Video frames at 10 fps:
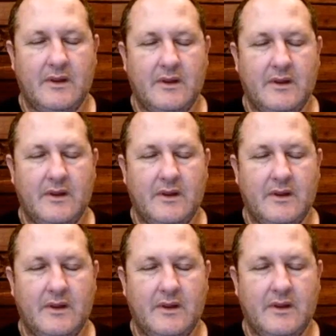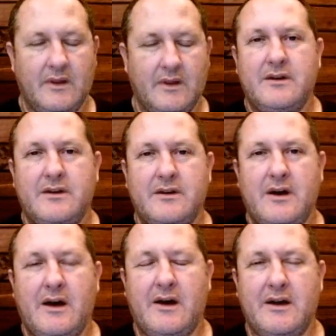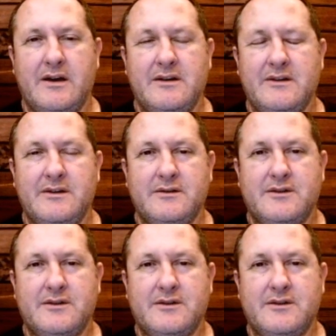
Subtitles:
Good day, everyone. I